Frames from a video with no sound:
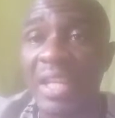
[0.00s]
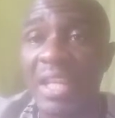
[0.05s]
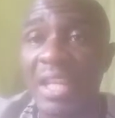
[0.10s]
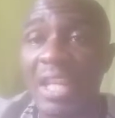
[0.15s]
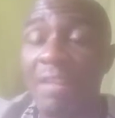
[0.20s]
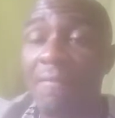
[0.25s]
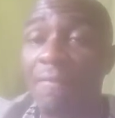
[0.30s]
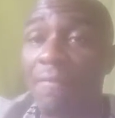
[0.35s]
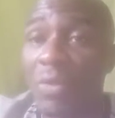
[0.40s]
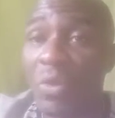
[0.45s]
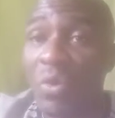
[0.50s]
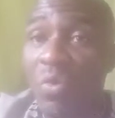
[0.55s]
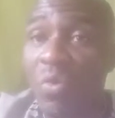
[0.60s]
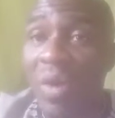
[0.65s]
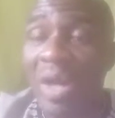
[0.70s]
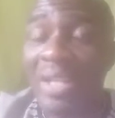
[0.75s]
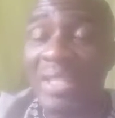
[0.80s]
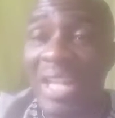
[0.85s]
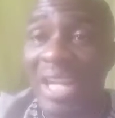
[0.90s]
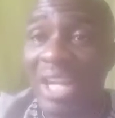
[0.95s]
If you
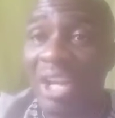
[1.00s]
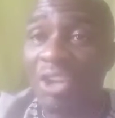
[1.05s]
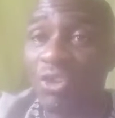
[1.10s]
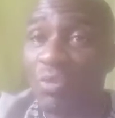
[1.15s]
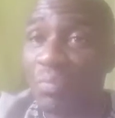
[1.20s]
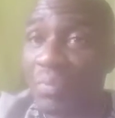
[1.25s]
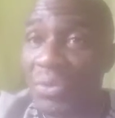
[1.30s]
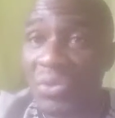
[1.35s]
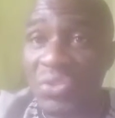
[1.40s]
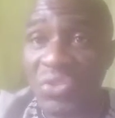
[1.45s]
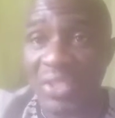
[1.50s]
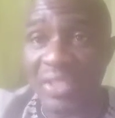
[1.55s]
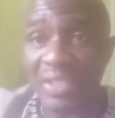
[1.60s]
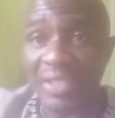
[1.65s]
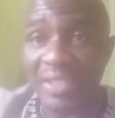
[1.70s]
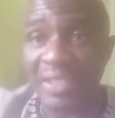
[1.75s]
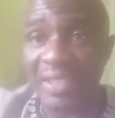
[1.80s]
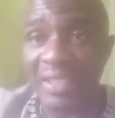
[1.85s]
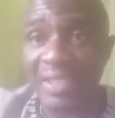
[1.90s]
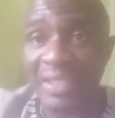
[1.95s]
are that kind of person
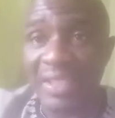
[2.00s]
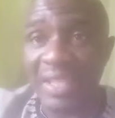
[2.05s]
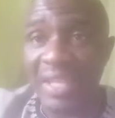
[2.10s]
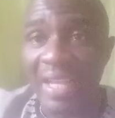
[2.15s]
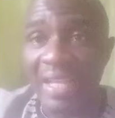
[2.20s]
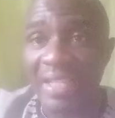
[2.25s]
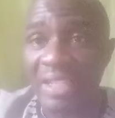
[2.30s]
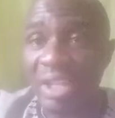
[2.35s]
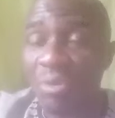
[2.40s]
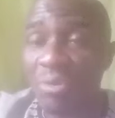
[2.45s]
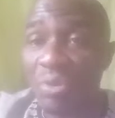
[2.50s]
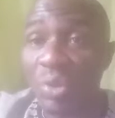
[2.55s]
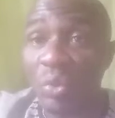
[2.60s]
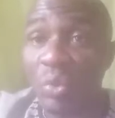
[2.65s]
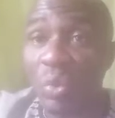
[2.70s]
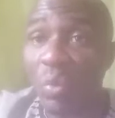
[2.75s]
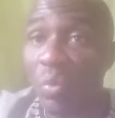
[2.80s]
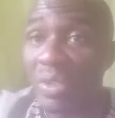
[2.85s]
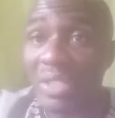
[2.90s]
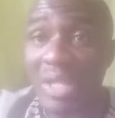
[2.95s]
that you don't
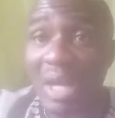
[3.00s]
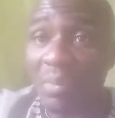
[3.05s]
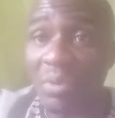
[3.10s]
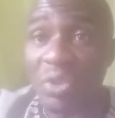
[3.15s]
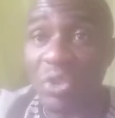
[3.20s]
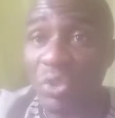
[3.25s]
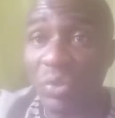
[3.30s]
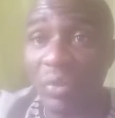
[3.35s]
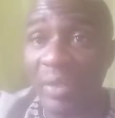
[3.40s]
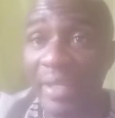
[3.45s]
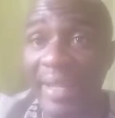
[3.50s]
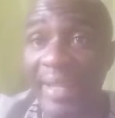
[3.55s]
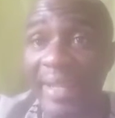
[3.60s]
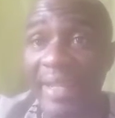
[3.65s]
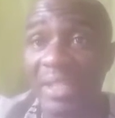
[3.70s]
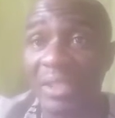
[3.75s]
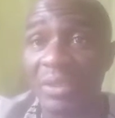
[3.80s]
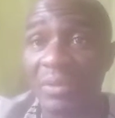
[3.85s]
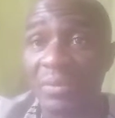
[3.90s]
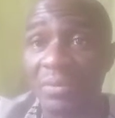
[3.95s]
know what happened to your leg,
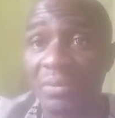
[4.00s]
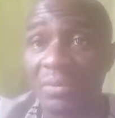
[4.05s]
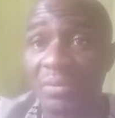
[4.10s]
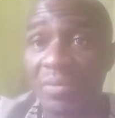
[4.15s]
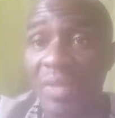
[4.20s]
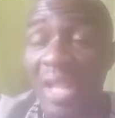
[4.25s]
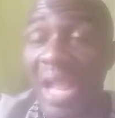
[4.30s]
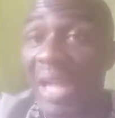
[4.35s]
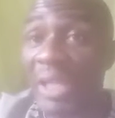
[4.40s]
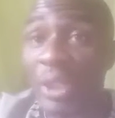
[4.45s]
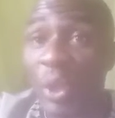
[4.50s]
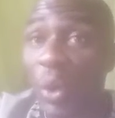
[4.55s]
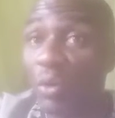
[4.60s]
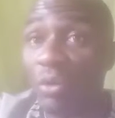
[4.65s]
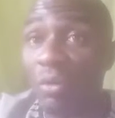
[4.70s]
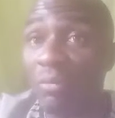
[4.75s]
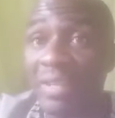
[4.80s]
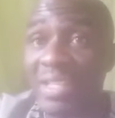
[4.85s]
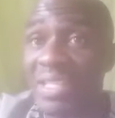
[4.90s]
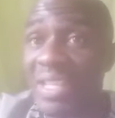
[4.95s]
and
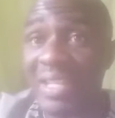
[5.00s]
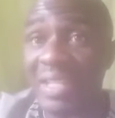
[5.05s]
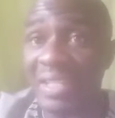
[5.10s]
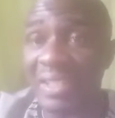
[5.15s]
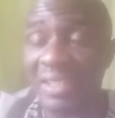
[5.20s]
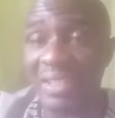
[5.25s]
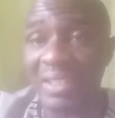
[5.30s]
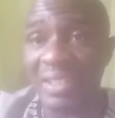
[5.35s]
all of a sudden